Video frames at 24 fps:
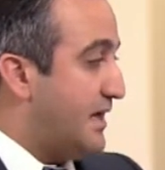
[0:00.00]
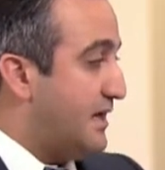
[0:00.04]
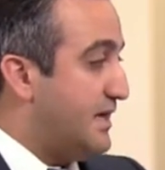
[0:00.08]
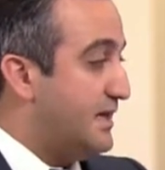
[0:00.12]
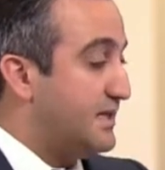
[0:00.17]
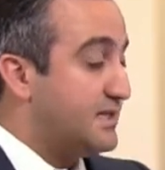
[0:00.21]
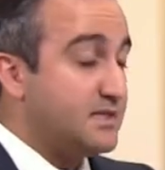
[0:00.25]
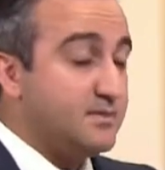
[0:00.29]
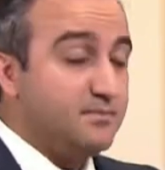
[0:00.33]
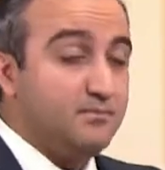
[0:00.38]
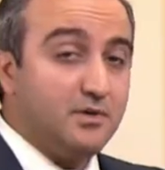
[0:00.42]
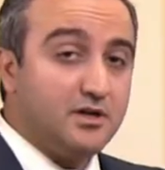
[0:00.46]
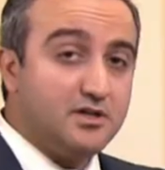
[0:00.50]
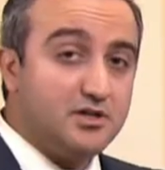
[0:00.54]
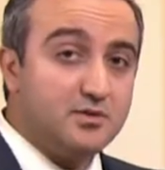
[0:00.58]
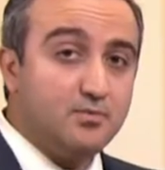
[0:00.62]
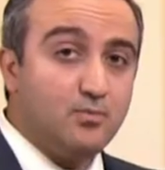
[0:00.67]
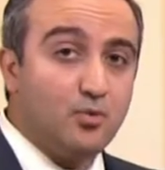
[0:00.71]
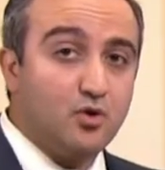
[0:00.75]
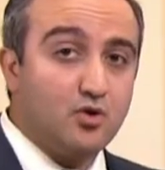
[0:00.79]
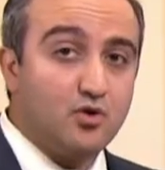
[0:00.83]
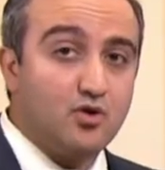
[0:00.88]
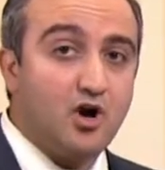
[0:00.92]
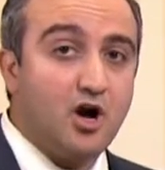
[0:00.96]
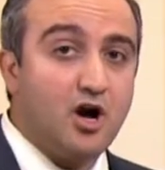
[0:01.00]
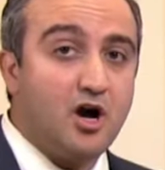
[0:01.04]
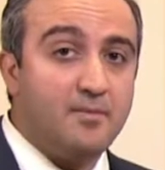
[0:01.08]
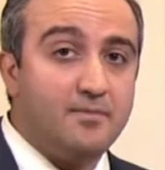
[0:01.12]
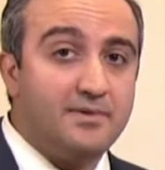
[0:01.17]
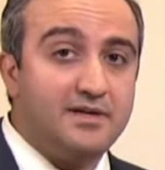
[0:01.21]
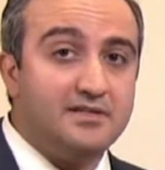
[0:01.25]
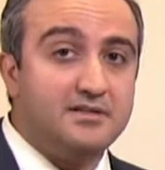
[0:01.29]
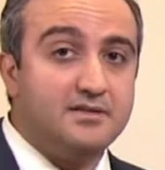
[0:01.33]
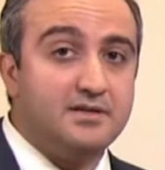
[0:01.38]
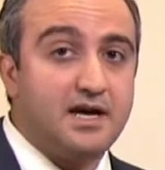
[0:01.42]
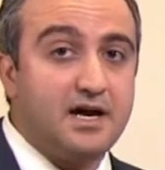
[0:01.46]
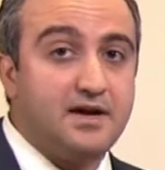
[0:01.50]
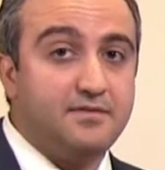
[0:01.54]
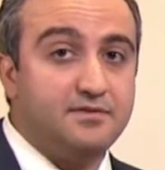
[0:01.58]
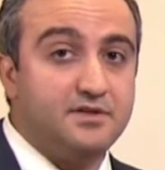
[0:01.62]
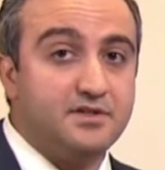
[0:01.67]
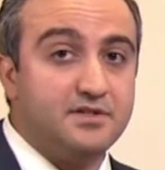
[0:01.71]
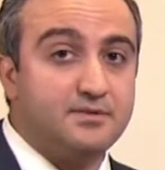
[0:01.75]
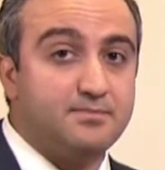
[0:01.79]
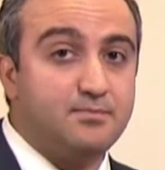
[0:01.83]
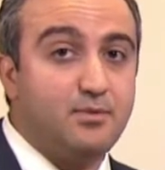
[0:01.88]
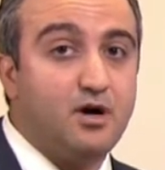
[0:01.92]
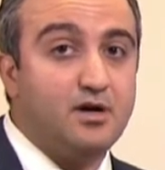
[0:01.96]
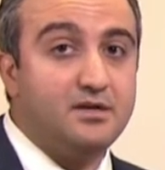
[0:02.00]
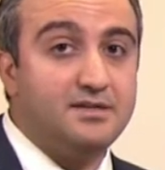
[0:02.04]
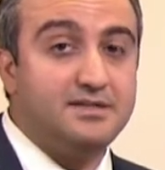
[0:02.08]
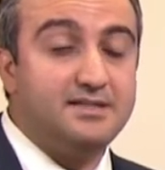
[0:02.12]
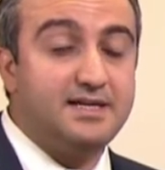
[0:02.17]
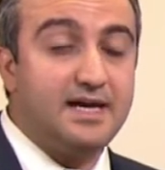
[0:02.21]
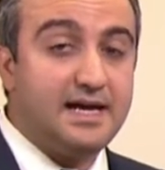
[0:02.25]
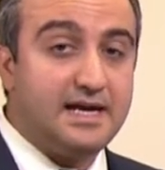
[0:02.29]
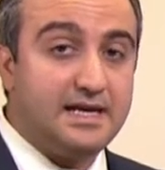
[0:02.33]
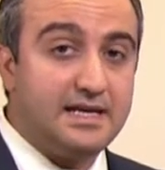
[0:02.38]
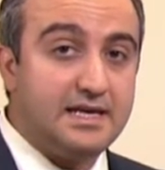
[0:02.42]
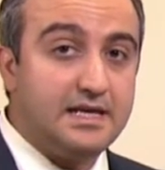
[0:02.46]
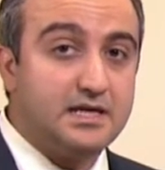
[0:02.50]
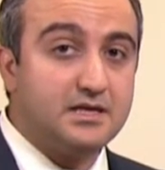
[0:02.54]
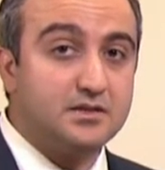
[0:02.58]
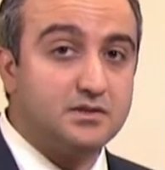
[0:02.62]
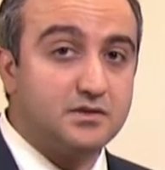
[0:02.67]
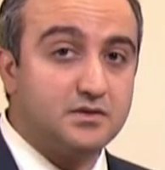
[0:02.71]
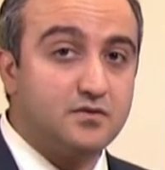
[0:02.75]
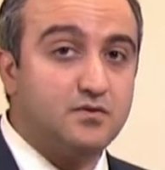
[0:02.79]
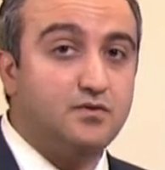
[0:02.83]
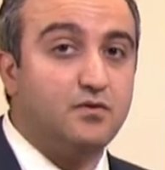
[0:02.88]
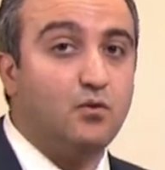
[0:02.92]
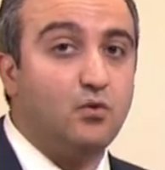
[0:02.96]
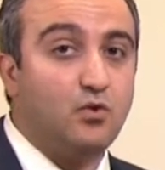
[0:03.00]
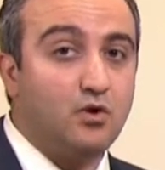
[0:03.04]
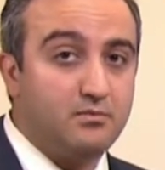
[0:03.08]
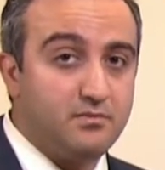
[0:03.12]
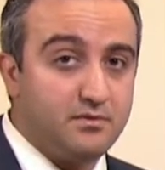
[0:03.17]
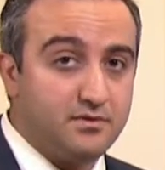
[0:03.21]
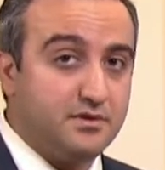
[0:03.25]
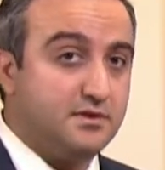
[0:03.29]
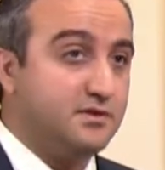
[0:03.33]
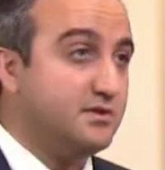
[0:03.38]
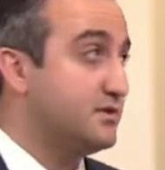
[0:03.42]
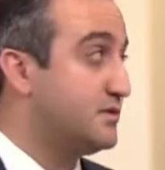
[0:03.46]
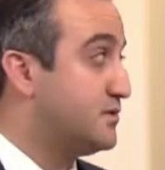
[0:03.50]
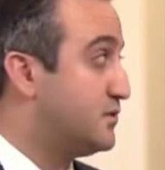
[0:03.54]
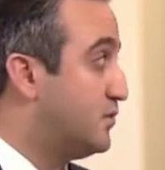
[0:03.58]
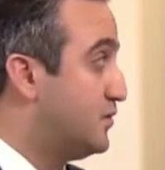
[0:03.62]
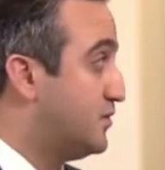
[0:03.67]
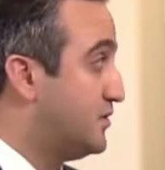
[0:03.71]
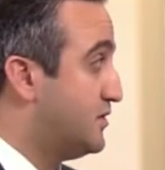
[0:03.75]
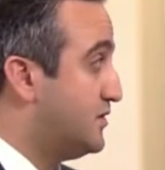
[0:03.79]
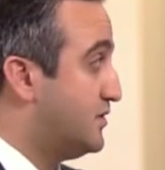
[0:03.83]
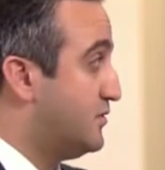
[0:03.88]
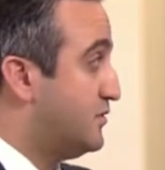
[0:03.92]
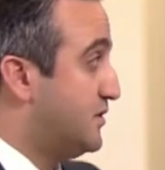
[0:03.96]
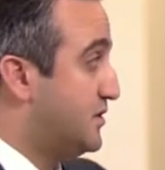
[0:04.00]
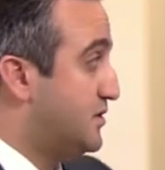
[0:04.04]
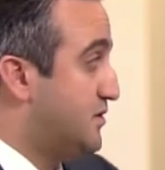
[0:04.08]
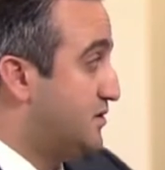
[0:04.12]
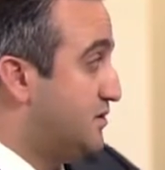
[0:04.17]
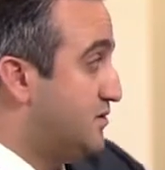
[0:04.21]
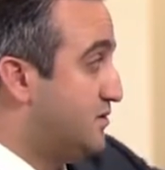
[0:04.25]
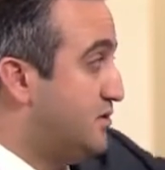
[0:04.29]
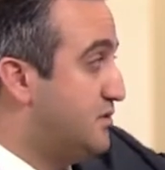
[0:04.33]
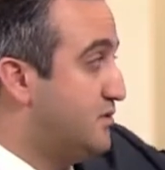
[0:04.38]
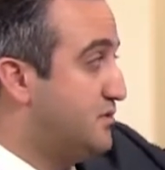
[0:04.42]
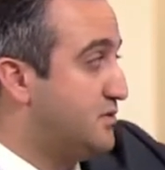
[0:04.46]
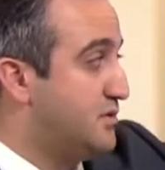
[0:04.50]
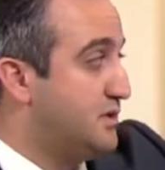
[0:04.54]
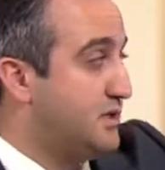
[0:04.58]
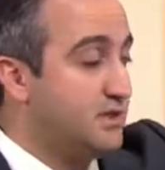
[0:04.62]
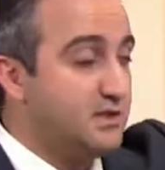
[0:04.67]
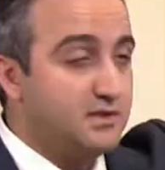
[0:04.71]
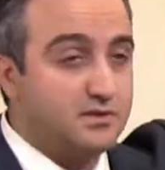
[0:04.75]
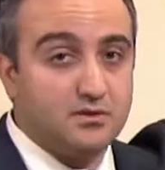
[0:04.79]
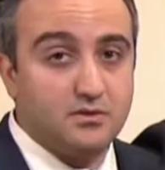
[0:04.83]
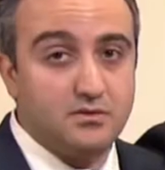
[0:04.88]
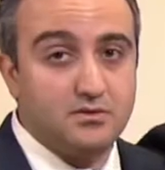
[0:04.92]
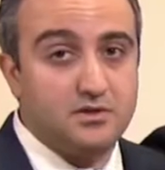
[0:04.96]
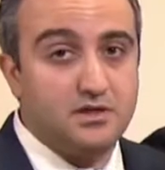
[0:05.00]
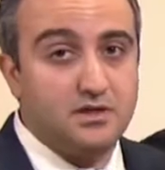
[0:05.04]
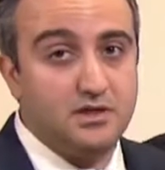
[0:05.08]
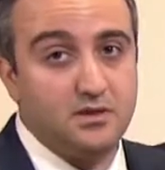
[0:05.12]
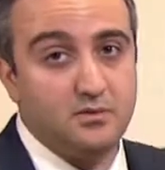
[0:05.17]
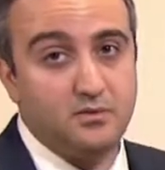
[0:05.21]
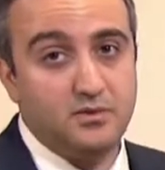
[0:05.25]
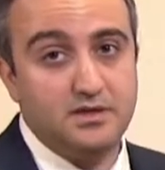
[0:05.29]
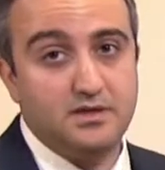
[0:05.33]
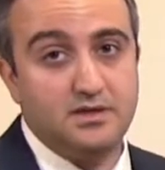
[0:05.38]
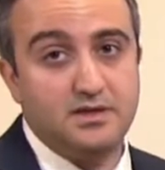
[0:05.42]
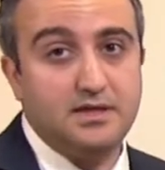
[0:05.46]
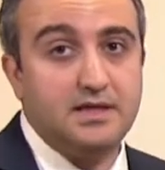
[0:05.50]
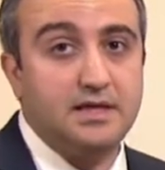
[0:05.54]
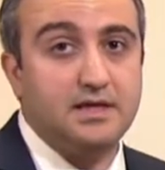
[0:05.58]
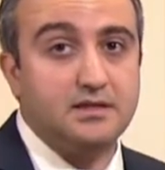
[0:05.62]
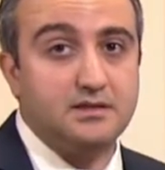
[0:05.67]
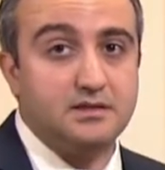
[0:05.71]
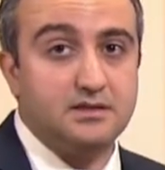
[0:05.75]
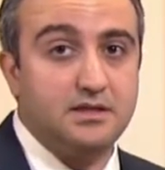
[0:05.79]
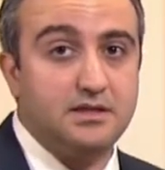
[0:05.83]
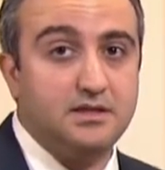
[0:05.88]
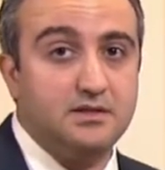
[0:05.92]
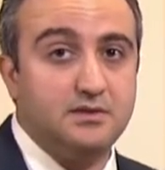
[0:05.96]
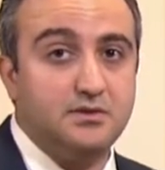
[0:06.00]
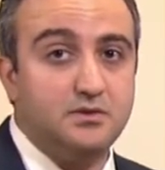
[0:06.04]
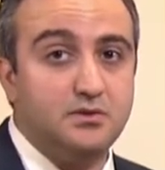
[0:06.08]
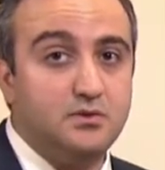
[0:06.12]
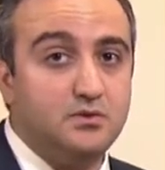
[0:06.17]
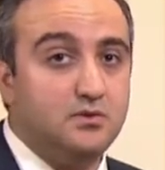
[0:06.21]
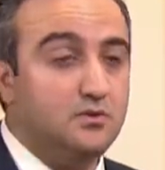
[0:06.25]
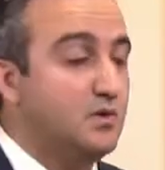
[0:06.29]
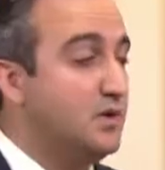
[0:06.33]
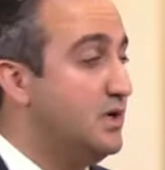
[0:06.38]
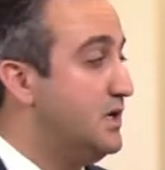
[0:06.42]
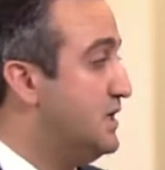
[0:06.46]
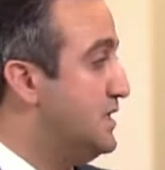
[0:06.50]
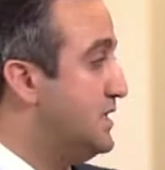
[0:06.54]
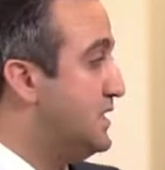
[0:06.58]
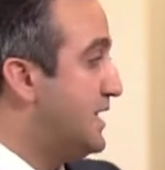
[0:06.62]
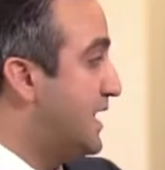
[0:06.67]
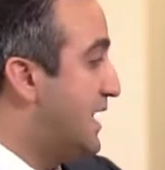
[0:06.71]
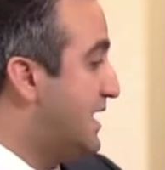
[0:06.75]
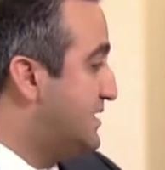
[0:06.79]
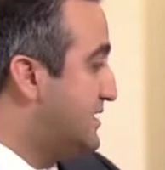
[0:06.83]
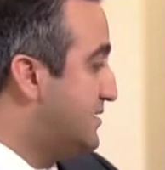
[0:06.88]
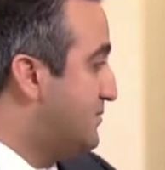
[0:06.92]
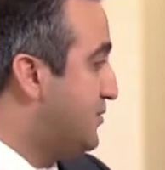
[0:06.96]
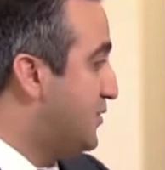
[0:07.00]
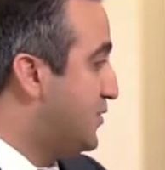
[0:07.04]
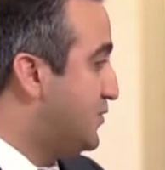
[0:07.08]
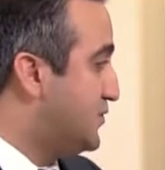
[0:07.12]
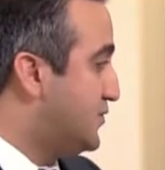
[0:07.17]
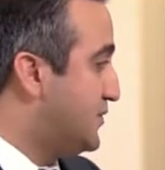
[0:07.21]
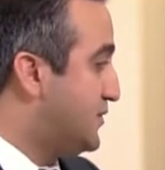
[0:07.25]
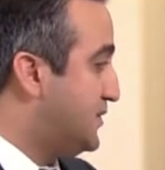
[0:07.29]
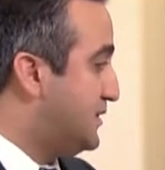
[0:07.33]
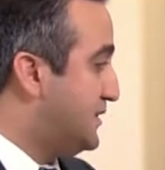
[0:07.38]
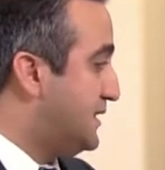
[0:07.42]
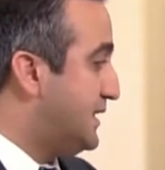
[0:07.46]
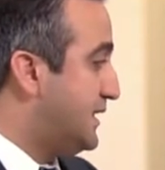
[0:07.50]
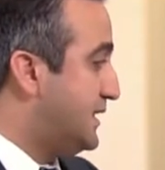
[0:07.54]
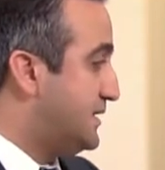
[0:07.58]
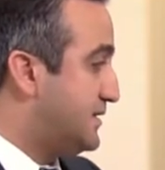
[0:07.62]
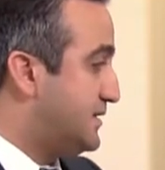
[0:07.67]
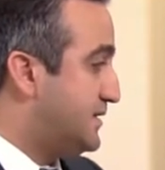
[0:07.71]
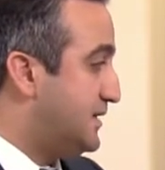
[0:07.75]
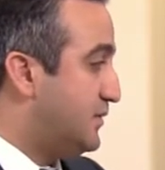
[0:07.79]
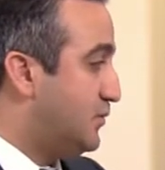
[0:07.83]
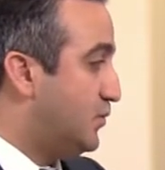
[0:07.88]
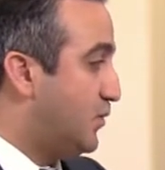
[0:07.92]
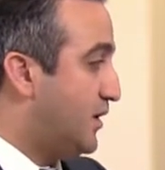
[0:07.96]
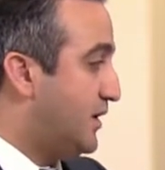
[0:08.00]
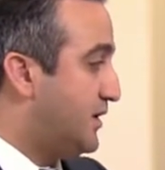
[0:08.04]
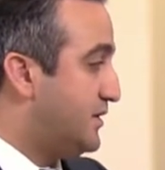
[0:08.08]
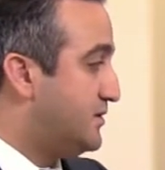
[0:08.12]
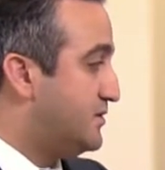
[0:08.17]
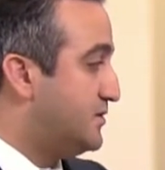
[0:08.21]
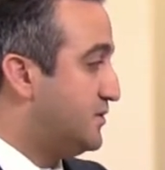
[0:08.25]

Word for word: It's much more common to have the spontaneous form of the disorder, which is usually associated with TSC2 as opposed to TSC1.